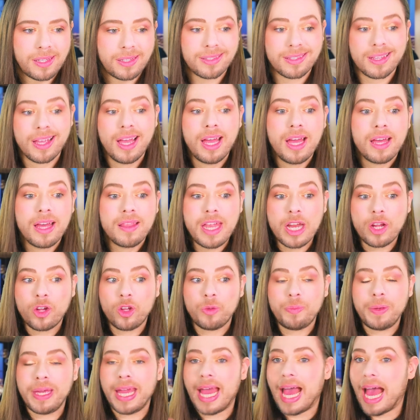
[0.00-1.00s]
this. There
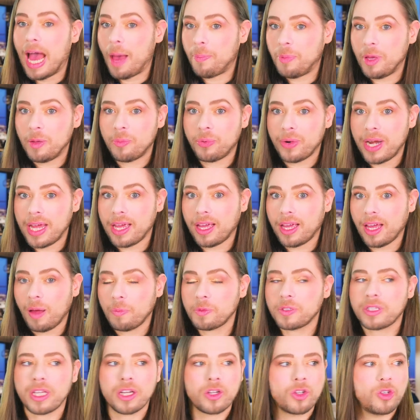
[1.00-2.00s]
could be happy
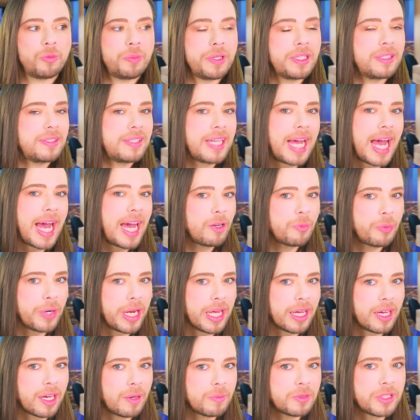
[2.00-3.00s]
breakups, there could be sad
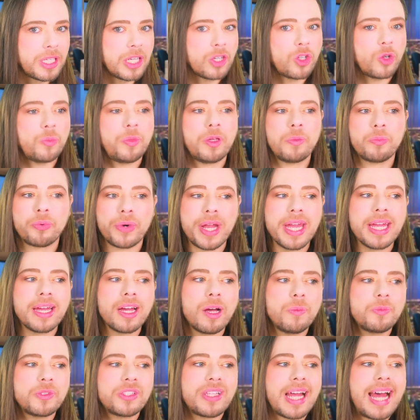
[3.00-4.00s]
breakups, there could be
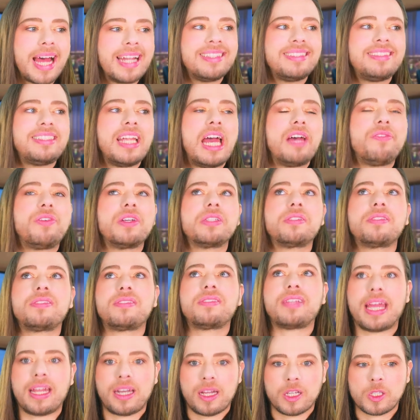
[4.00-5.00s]
breakups that
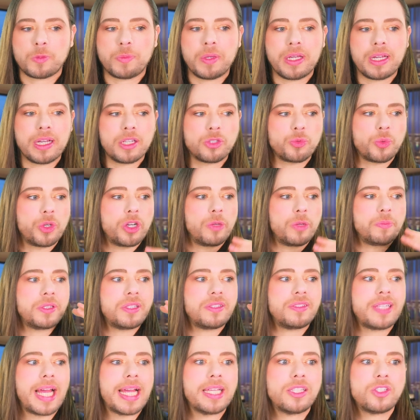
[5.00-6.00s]
devastate us because we're
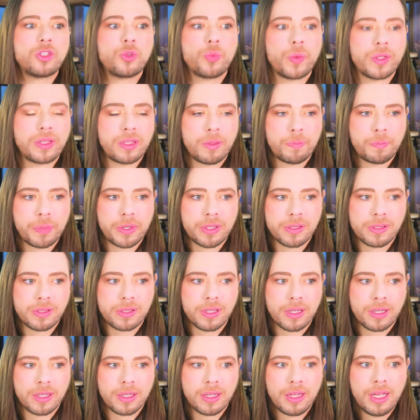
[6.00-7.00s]
obsessed with the
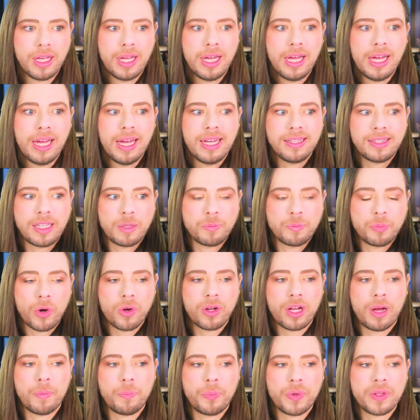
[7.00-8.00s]
person that
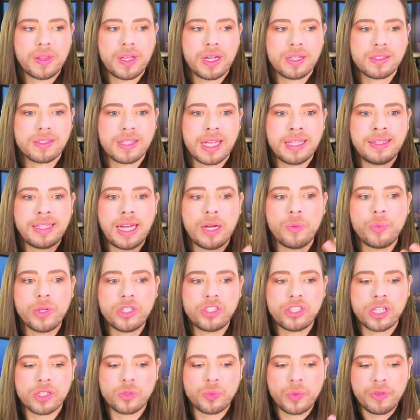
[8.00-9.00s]
broke up with us, and then
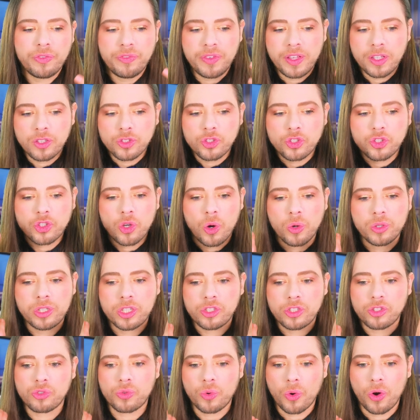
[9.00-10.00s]
we just we feel so
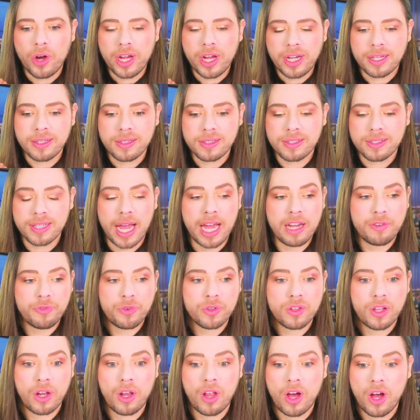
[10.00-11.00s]
destroyed inside
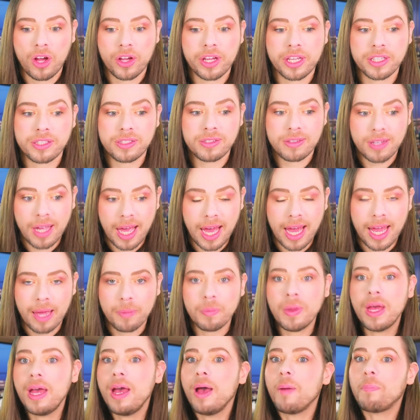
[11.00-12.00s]
for the longest
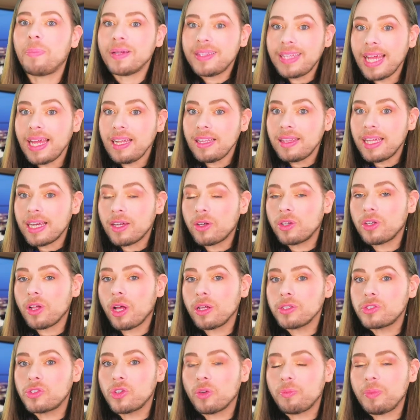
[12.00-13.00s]
time. But then there could
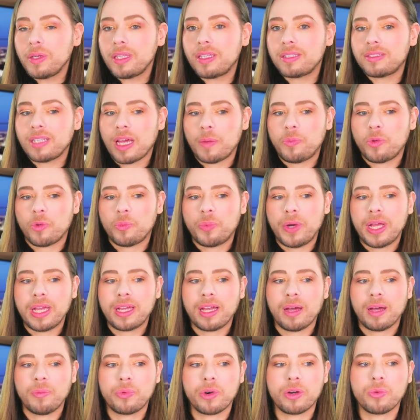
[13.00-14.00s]
also be the type of
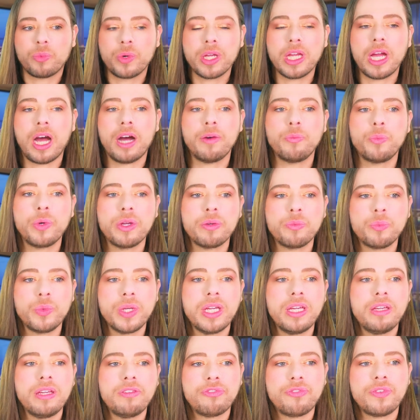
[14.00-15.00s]
breakup where we uh, we
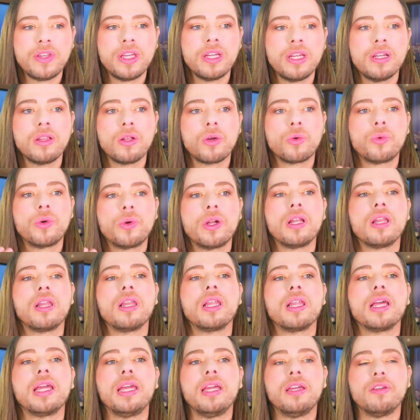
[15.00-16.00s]
we feel
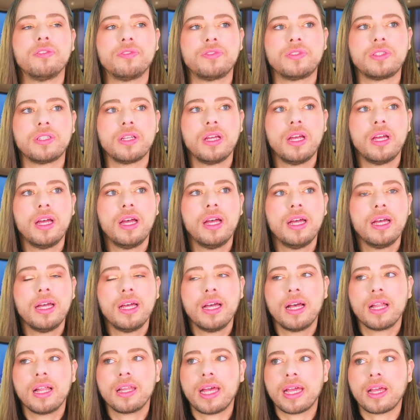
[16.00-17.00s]
relieved
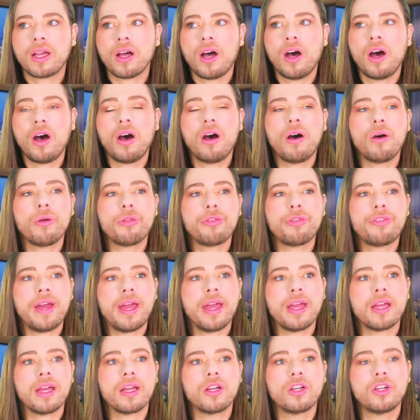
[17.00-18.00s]
like, oh,
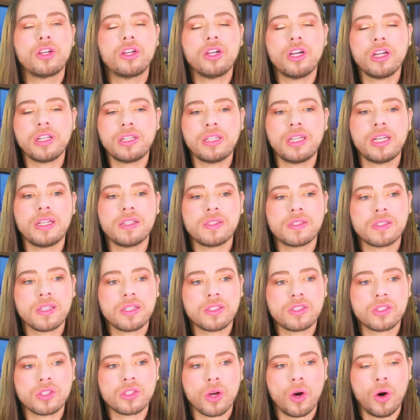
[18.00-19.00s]
thank goodness
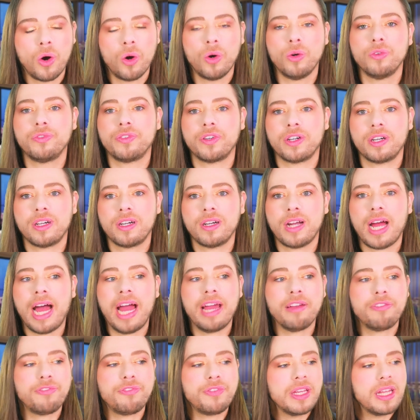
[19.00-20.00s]
it's over.
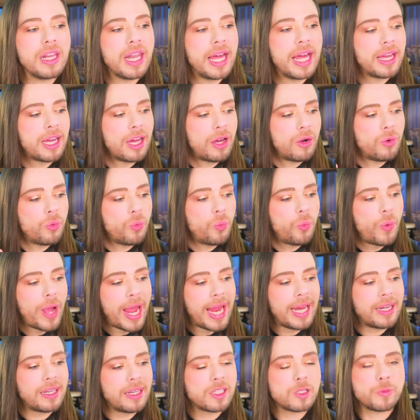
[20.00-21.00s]
I feel like a
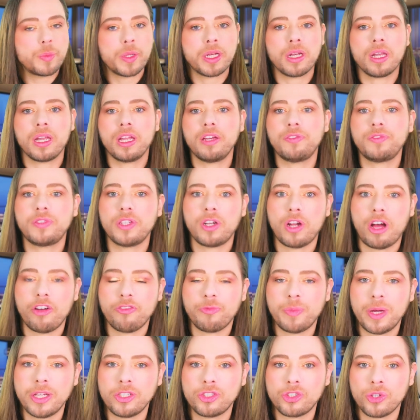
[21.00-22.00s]
weight has been lifted
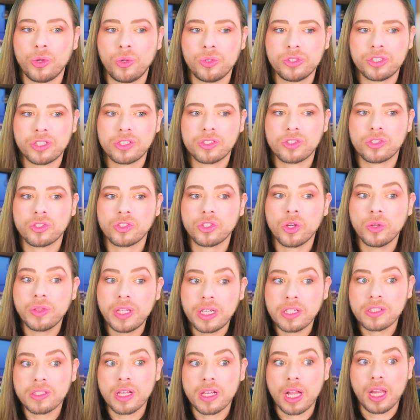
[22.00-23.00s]
off my shoulders. So
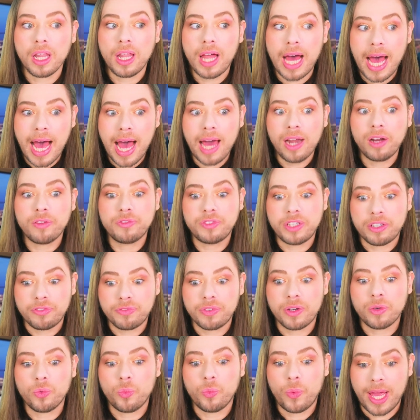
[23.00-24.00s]
there's a lot of
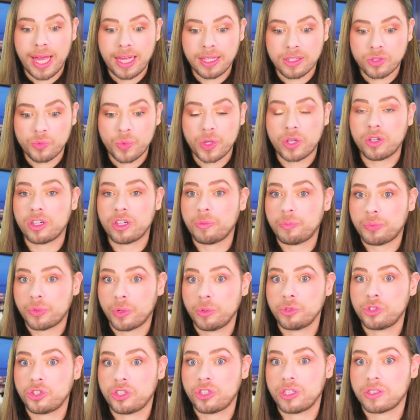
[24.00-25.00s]
different ways we could
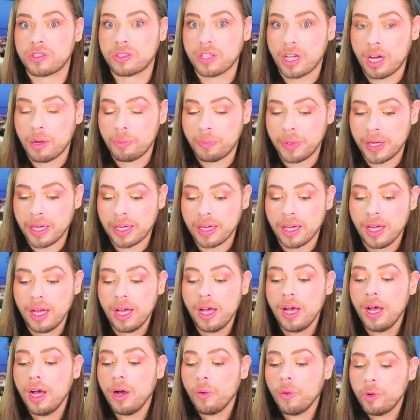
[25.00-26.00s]
approach this topic,
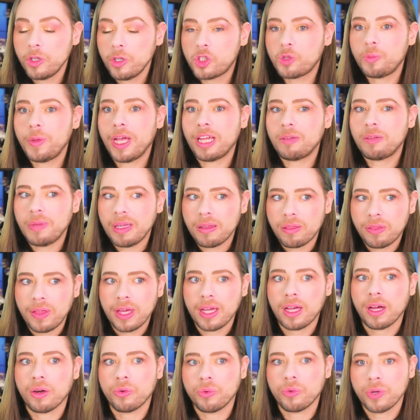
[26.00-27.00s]
which made me
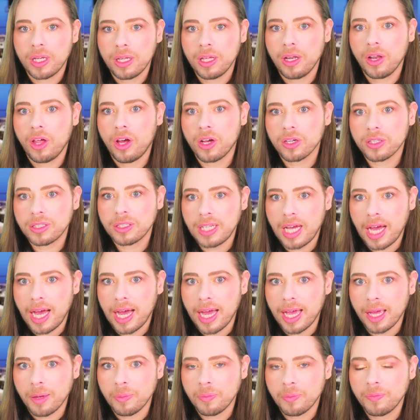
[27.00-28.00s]
think a really long
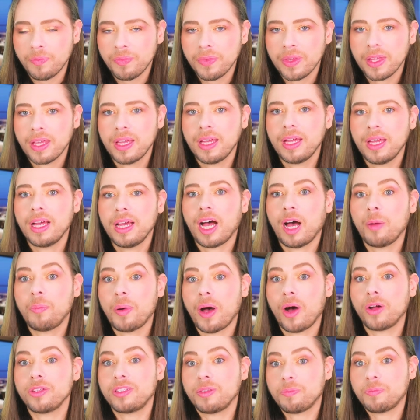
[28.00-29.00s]
time
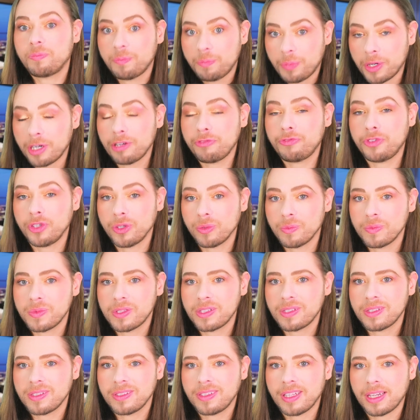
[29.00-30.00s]
about the
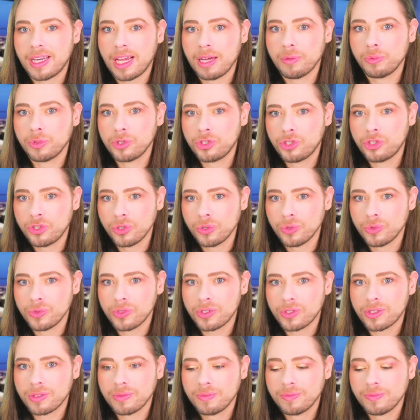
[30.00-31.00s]
perfumes that I would
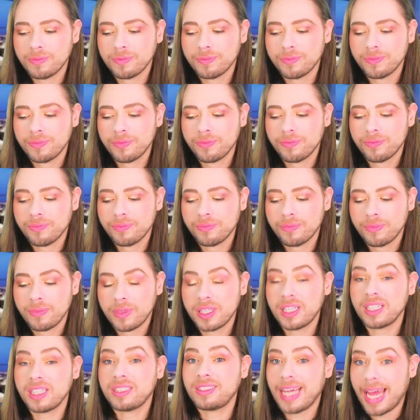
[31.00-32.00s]
choose.
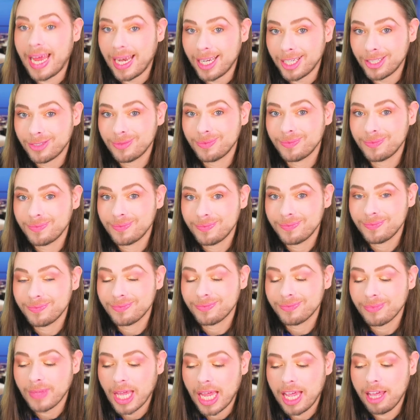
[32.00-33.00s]
The 10,
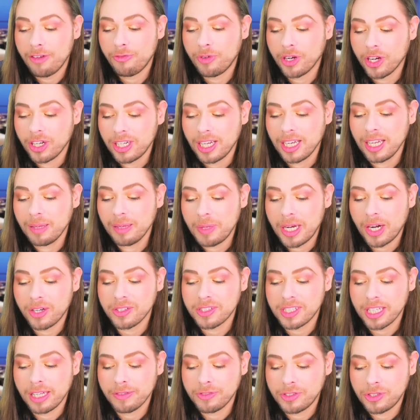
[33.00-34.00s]
if we're going to limit
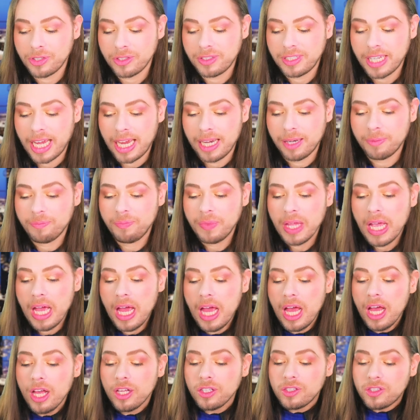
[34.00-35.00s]
ourselves to 10.
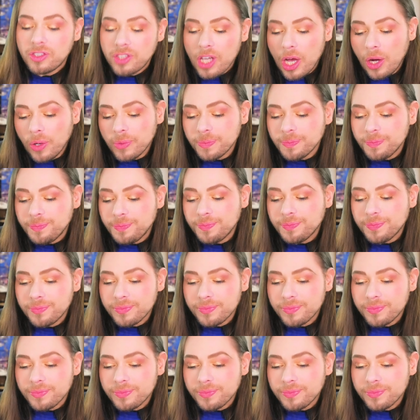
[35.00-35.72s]
So